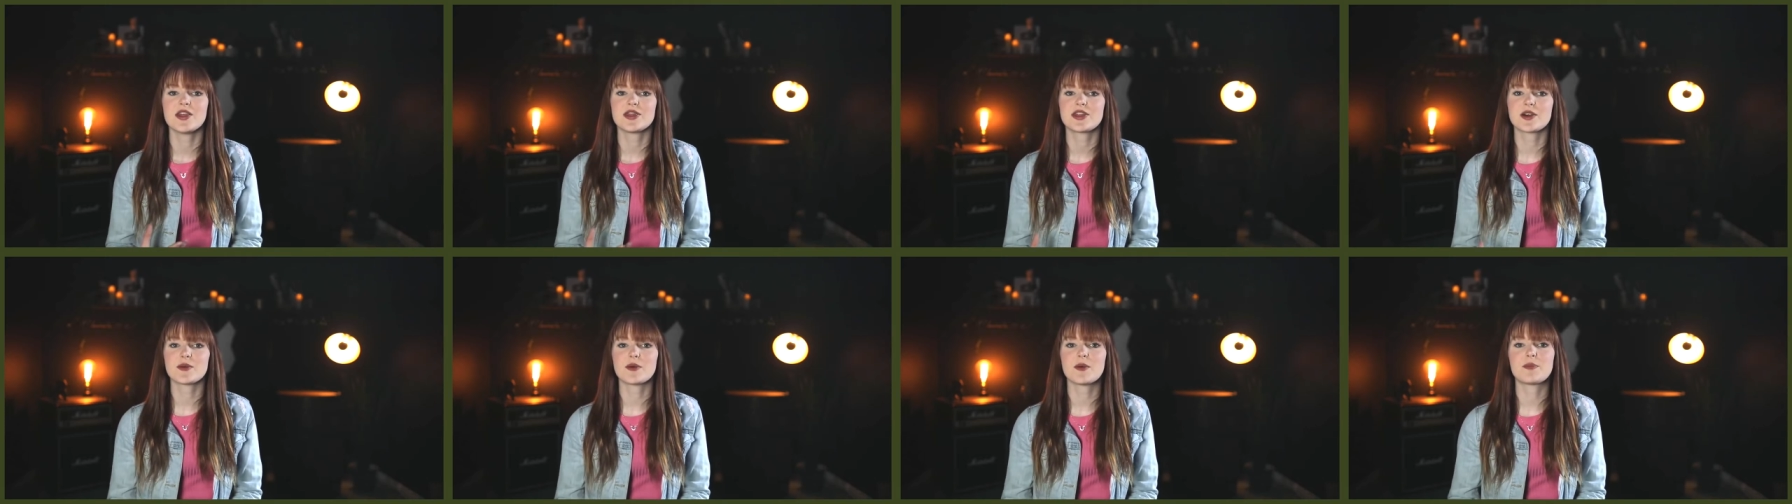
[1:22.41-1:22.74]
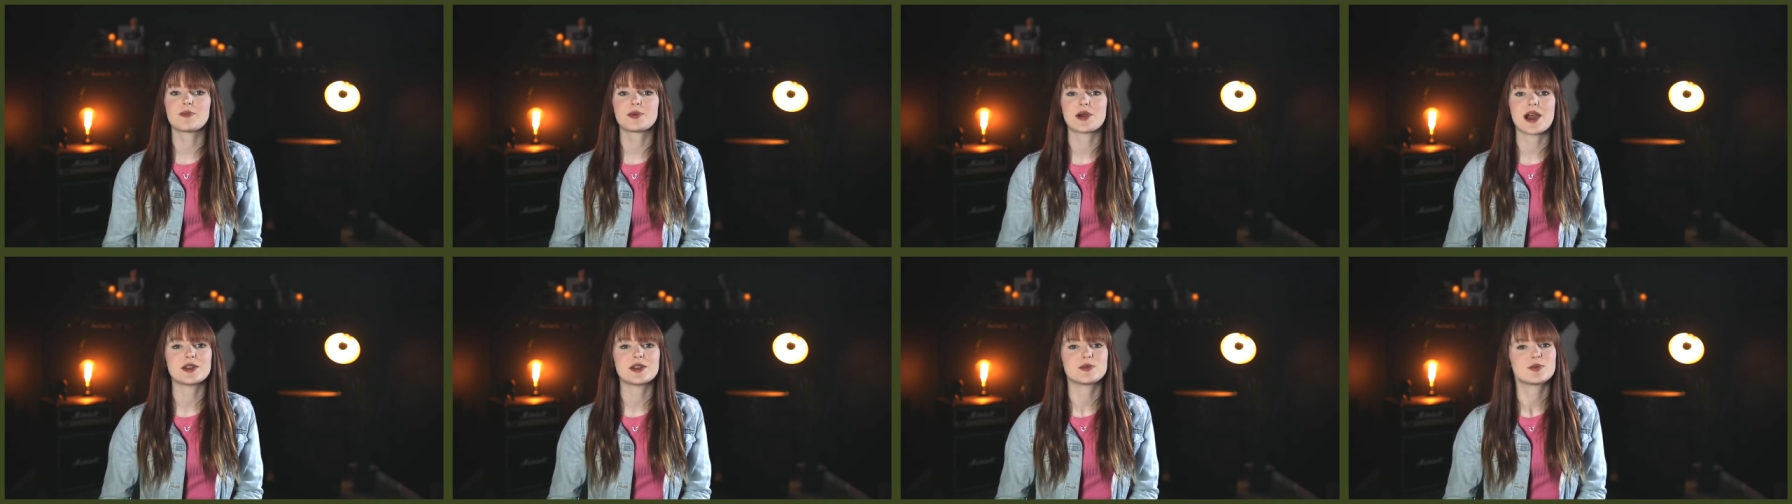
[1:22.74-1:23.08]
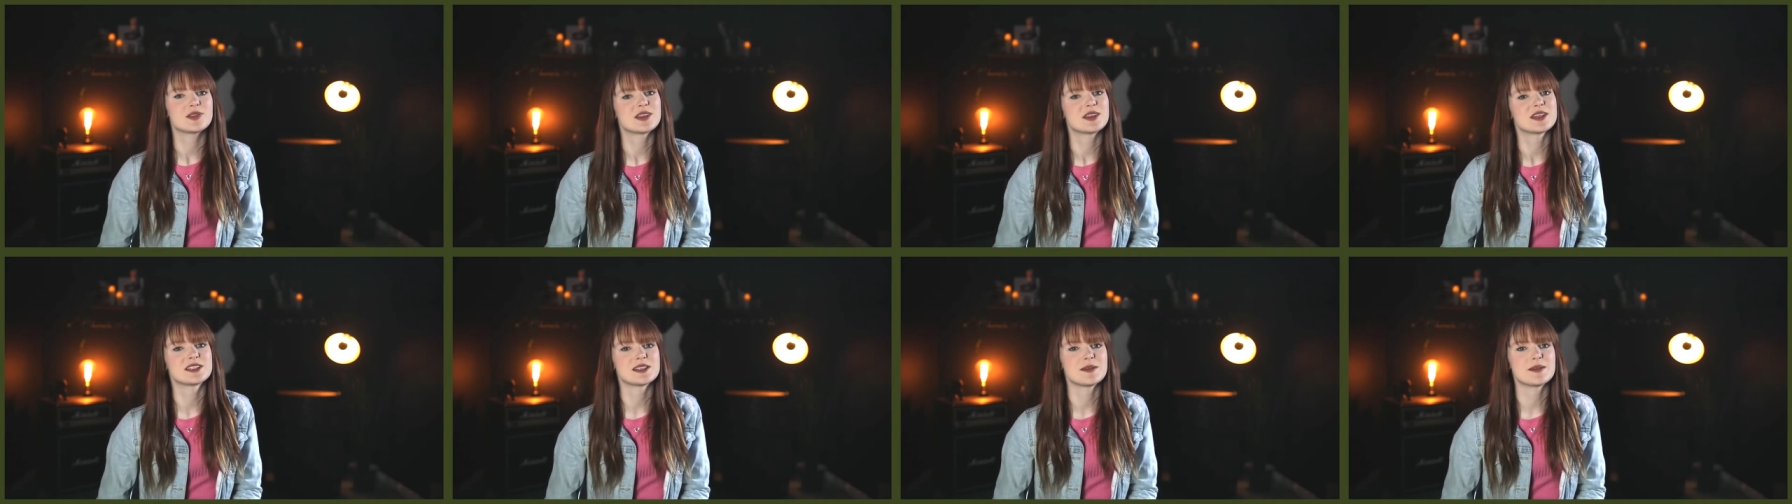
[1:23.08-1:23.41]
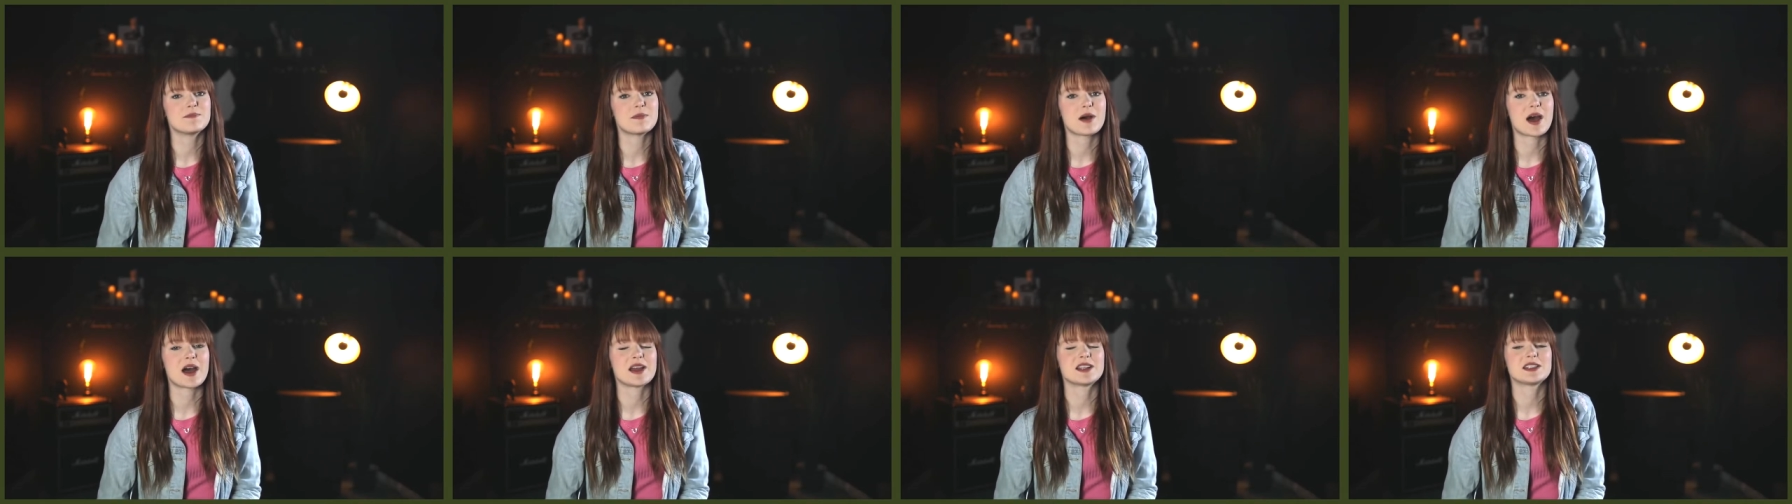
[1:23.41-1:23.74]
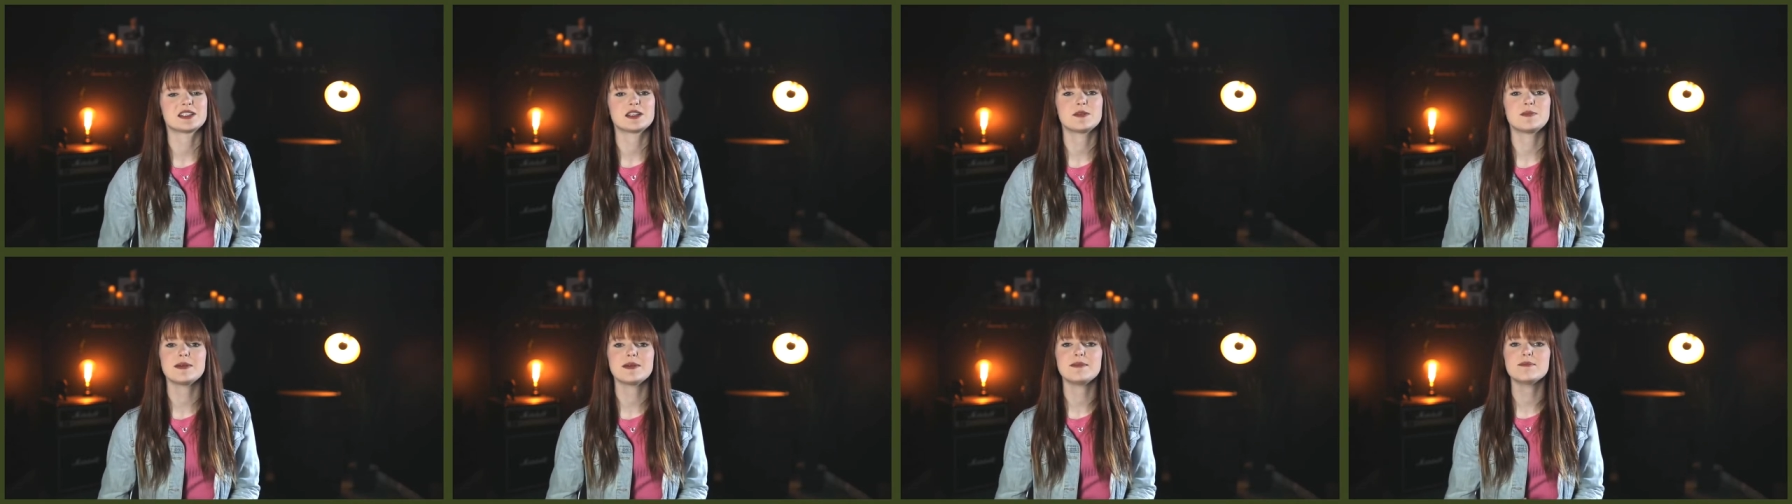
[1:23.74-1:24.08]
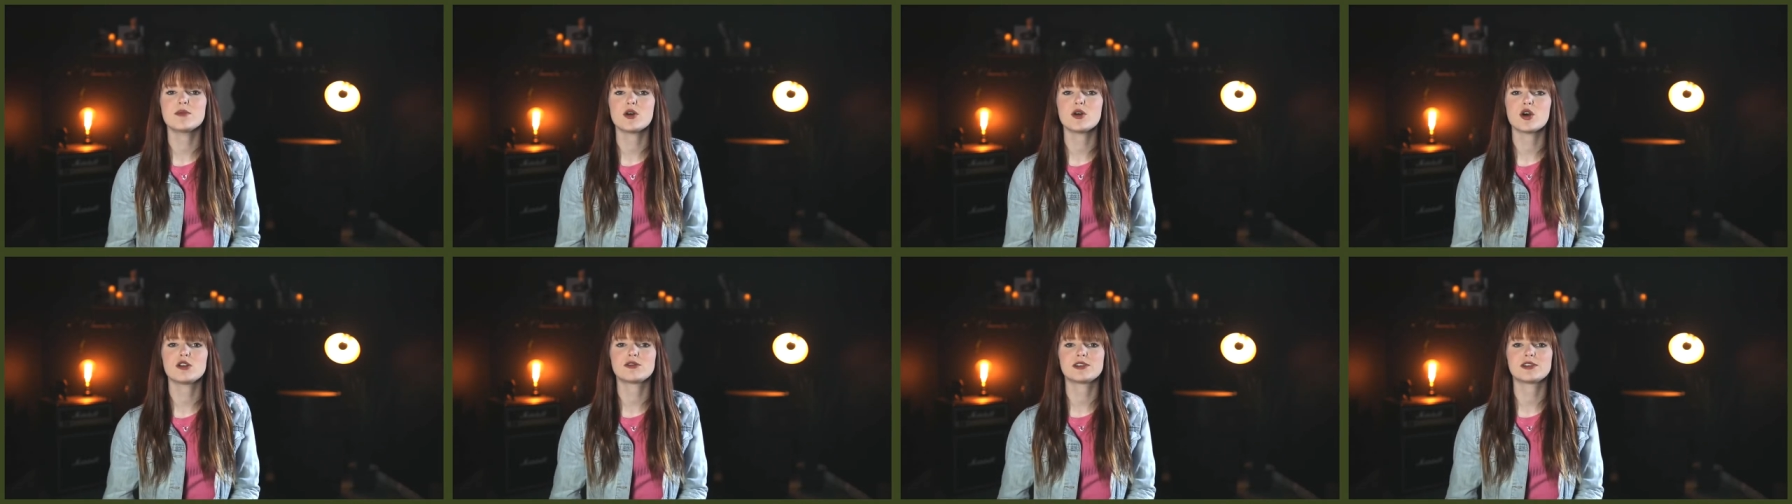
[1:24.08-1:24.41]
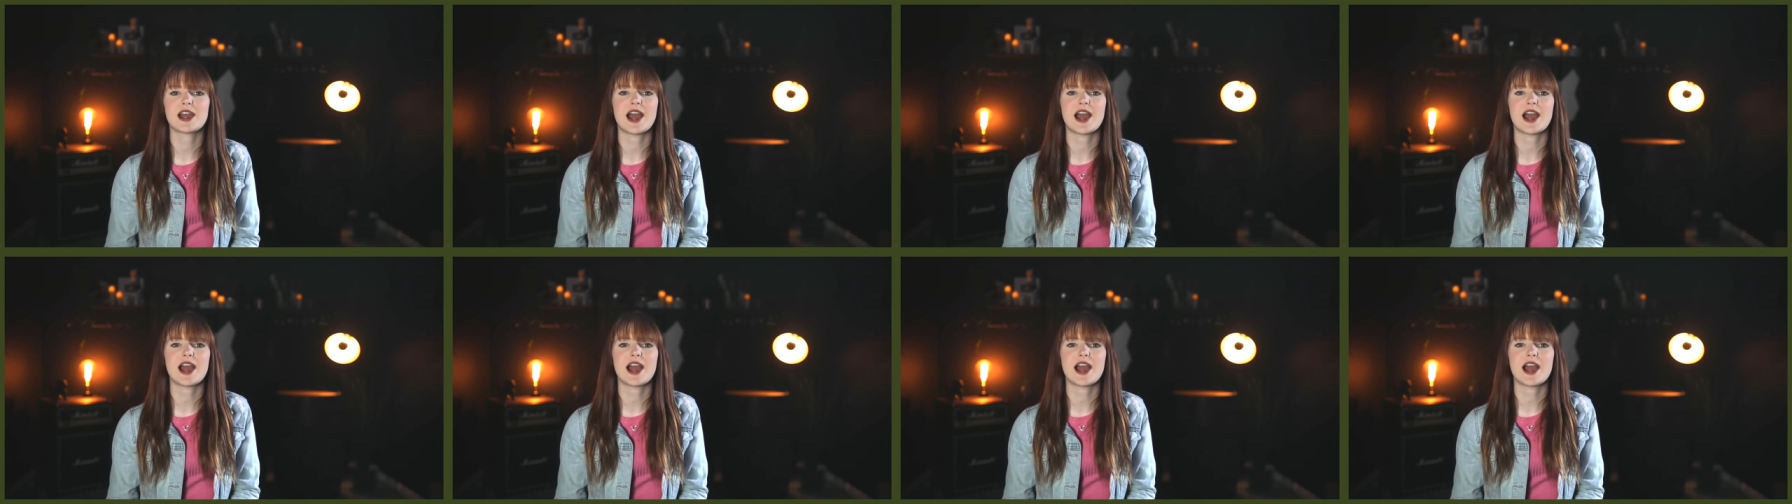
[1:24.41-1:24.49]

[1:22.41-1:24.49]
that were bred with this in mind to be more